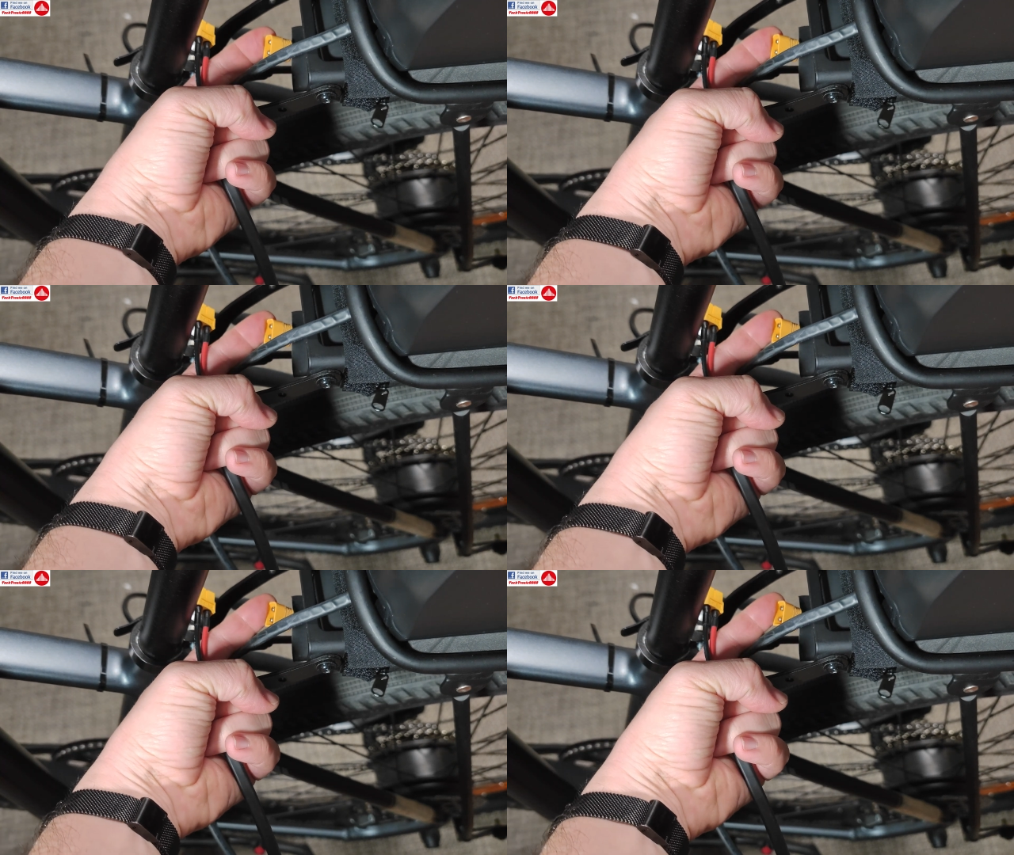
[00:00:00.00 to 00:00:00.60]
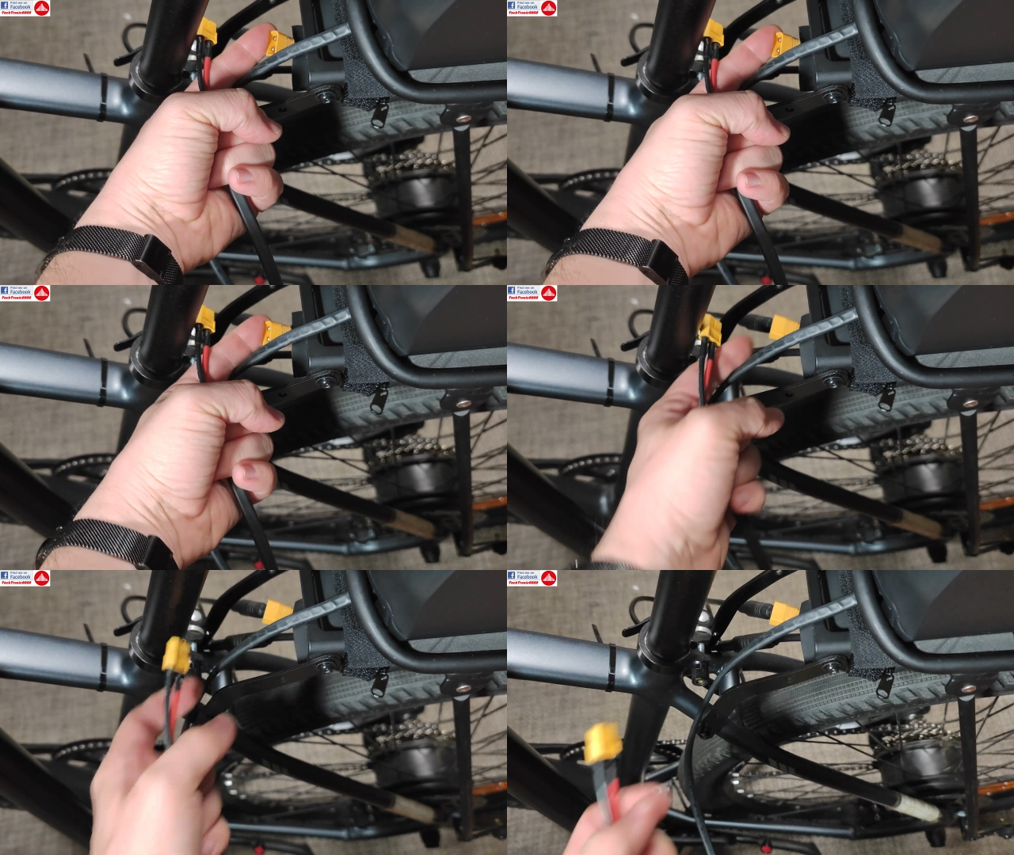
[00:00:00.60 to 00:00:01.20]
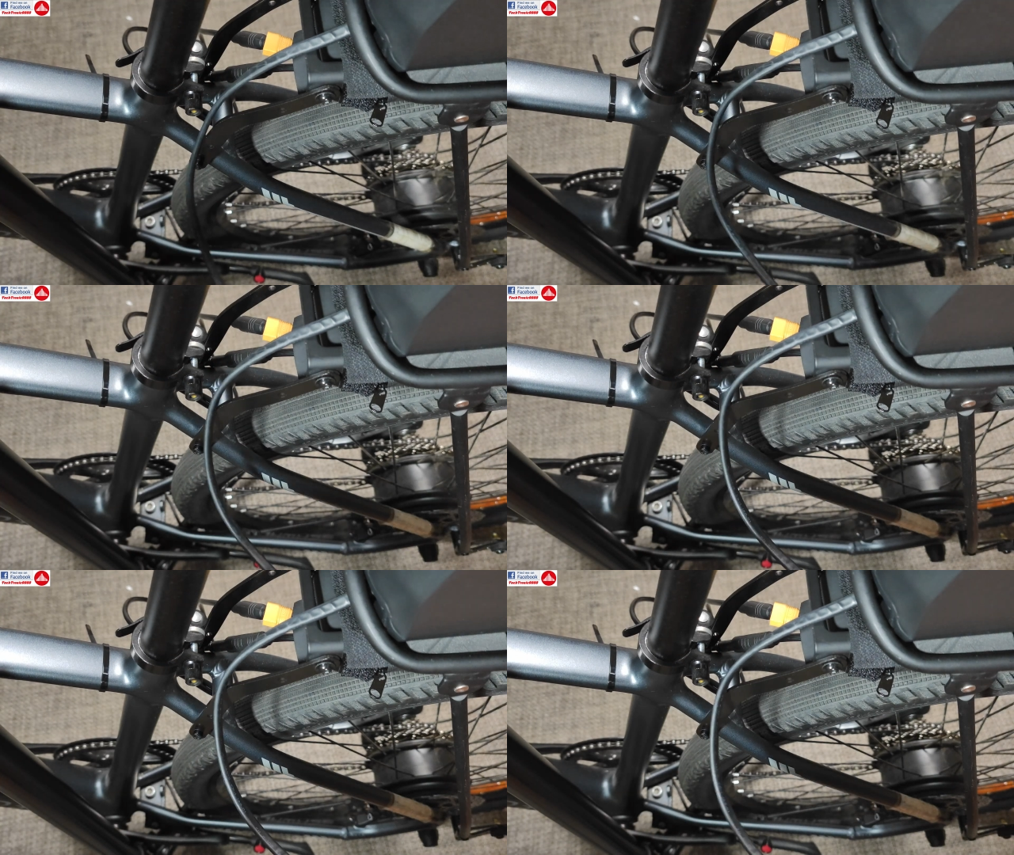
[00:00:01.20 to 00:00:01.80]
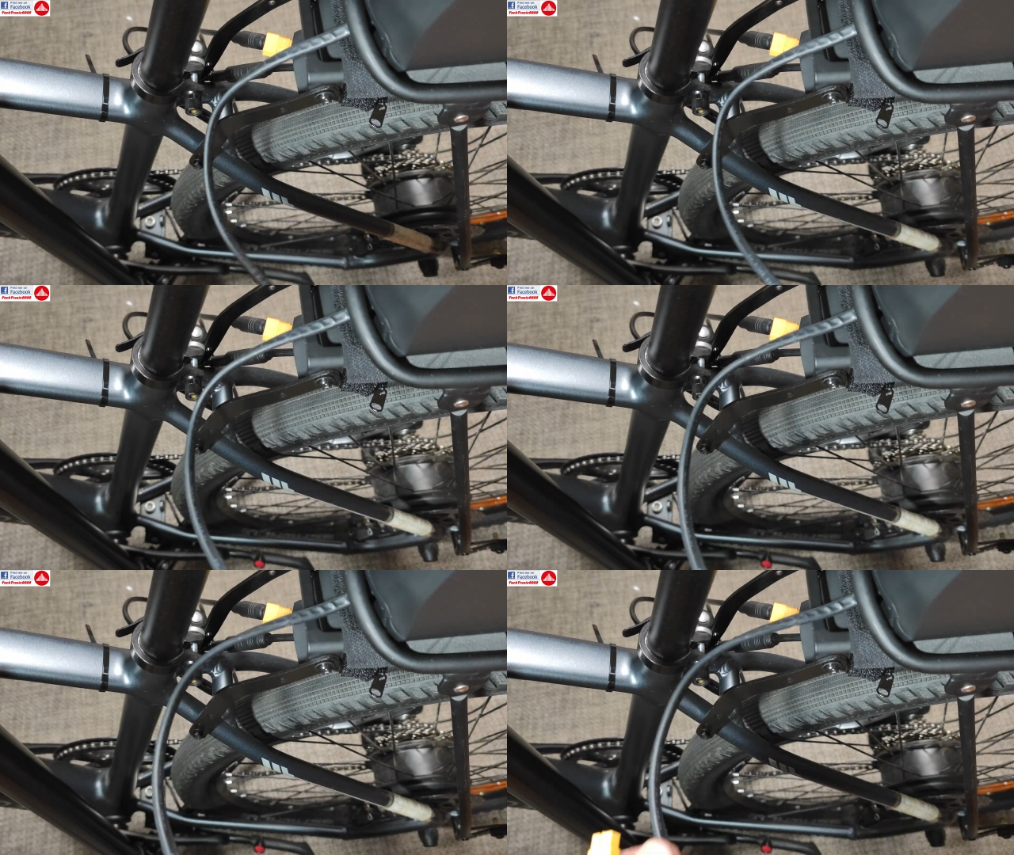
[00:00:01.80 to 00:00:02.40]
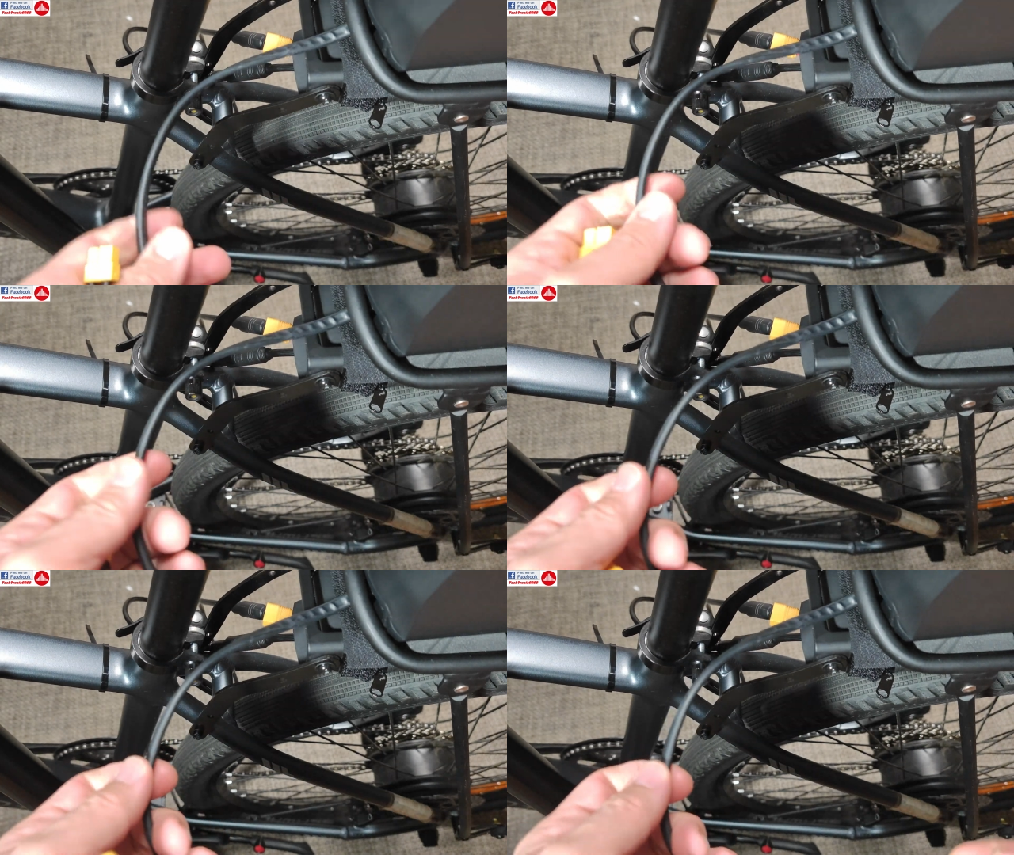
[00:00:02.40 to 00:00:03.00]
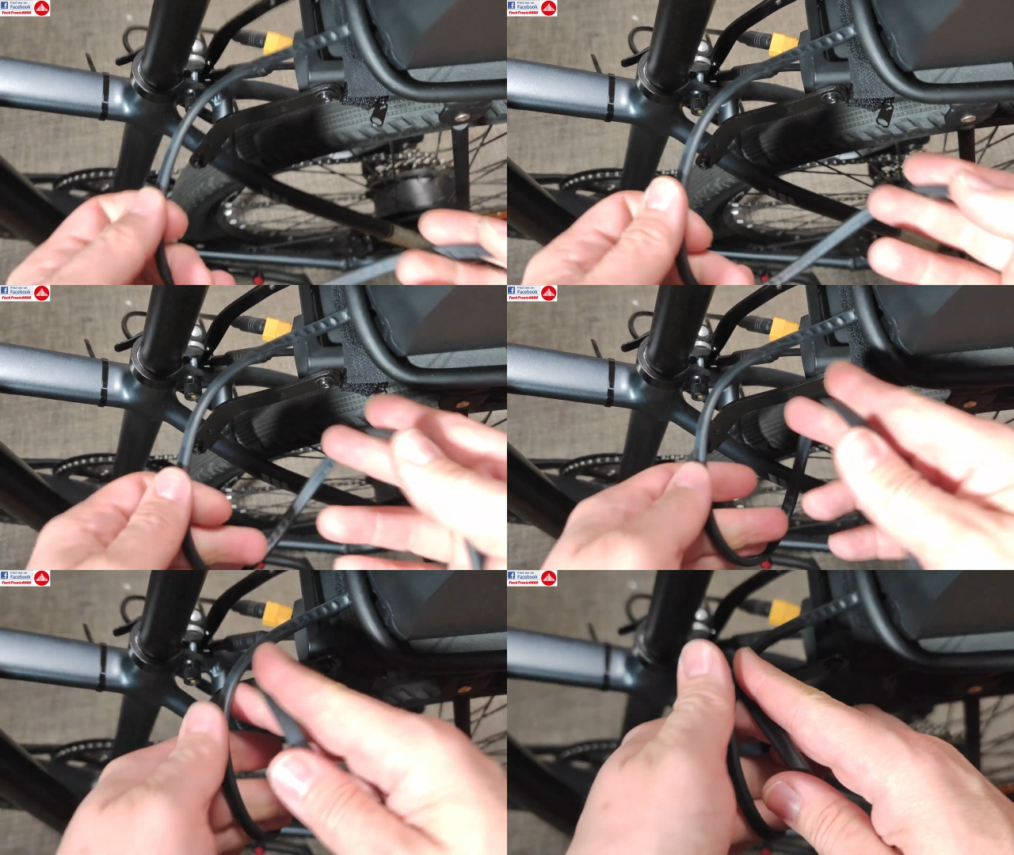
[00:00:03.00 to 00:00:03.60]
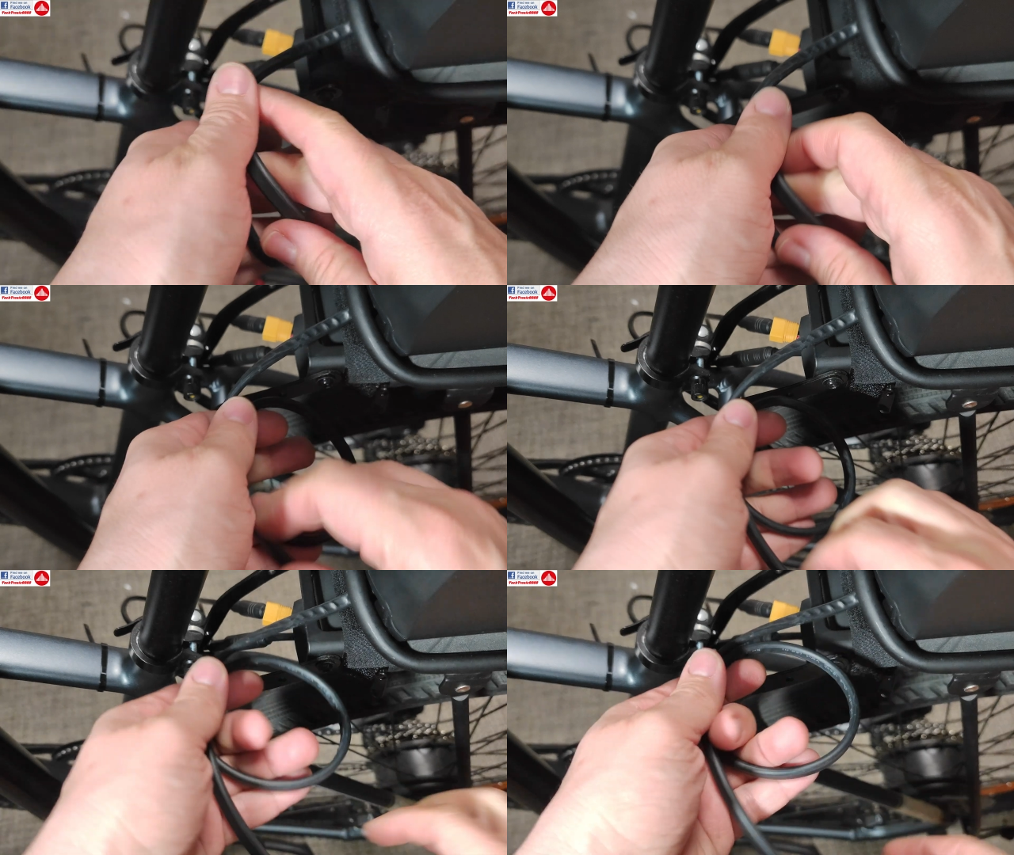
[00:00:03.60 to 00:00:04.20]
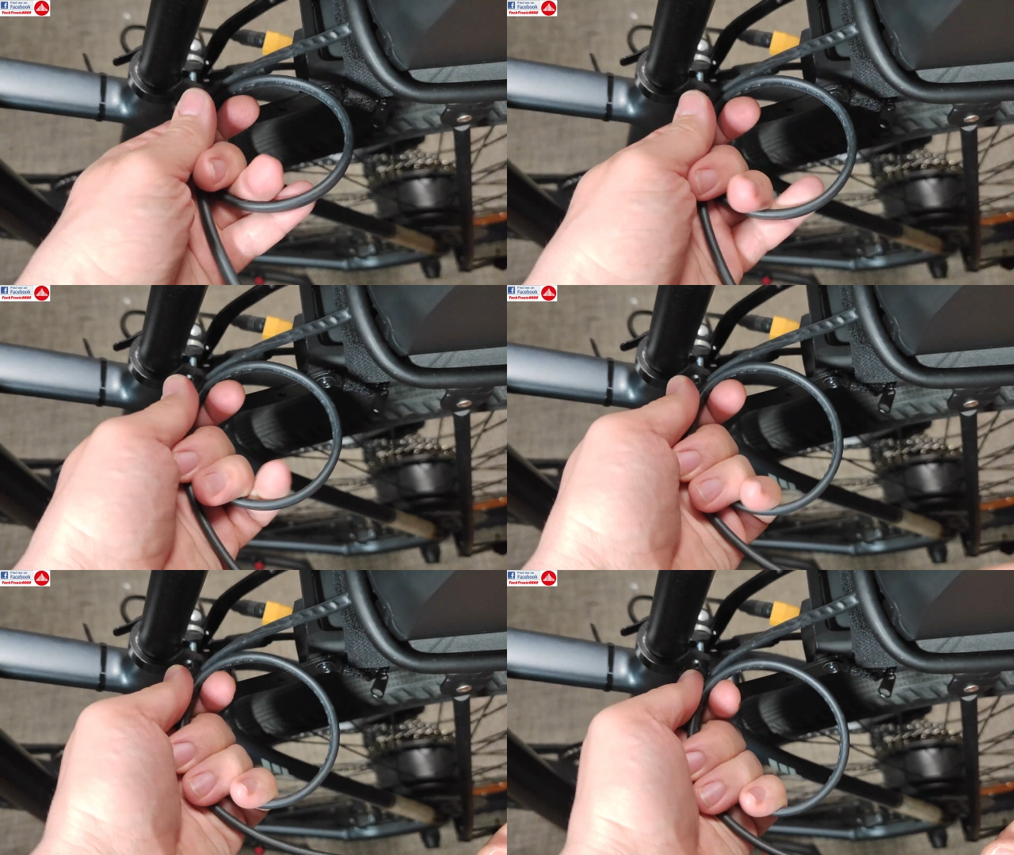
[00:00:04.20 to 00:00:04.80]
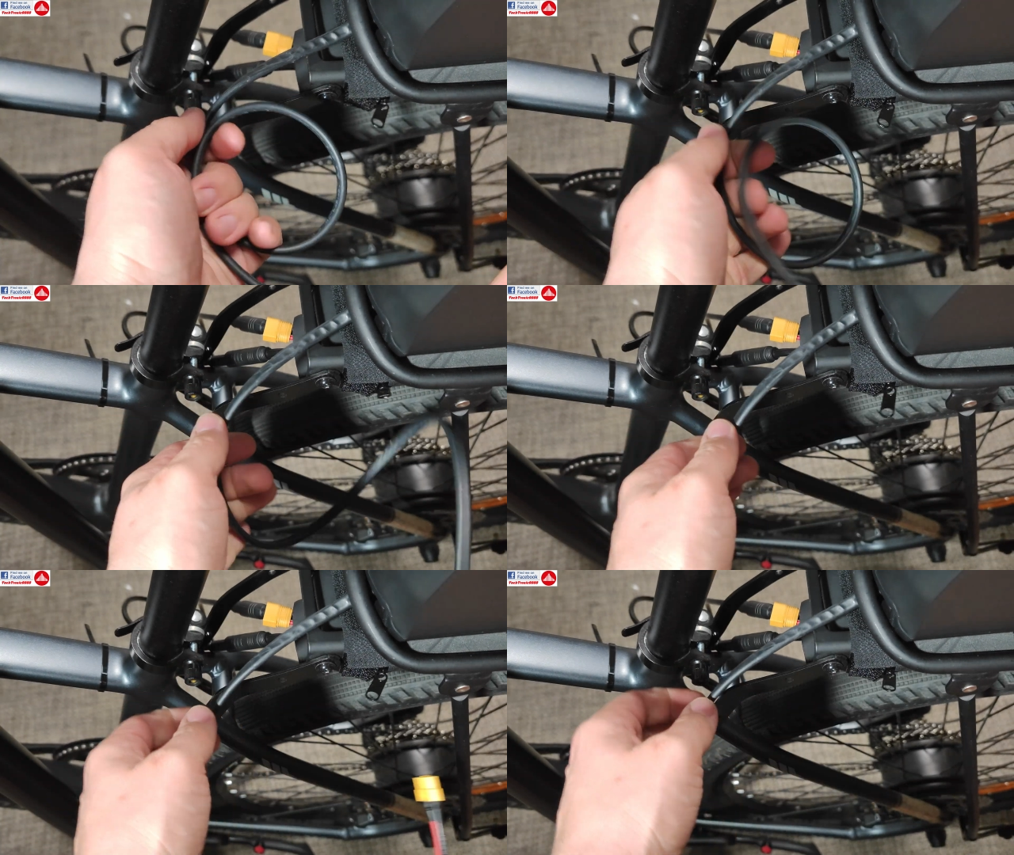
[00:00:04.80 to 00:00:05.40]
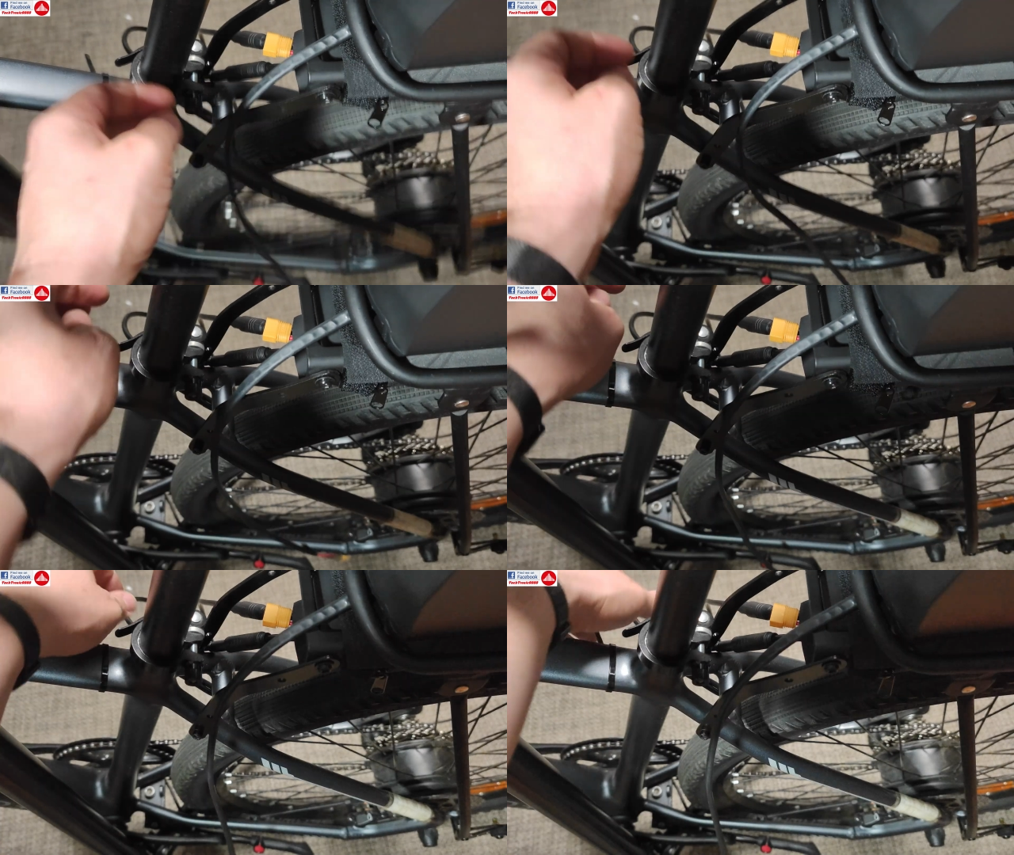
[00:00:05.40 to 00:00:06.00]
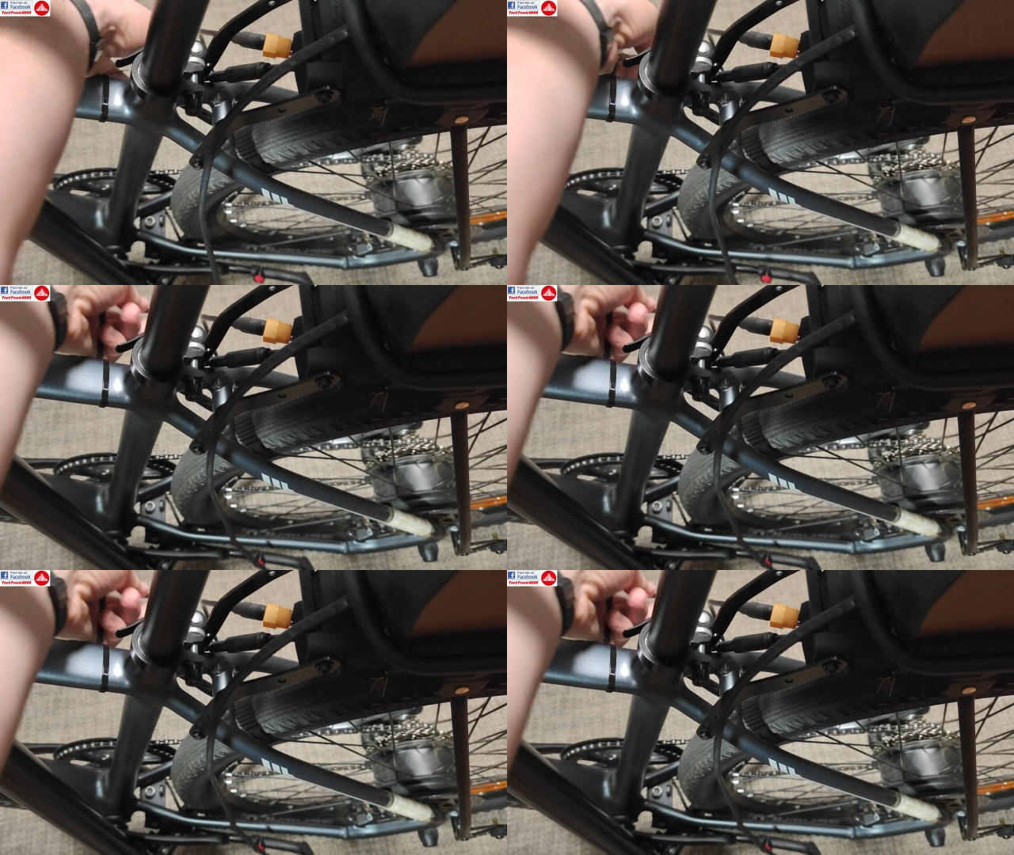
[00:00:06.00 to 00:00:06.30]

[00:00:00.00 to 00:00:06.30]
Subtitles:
(no speaker visible)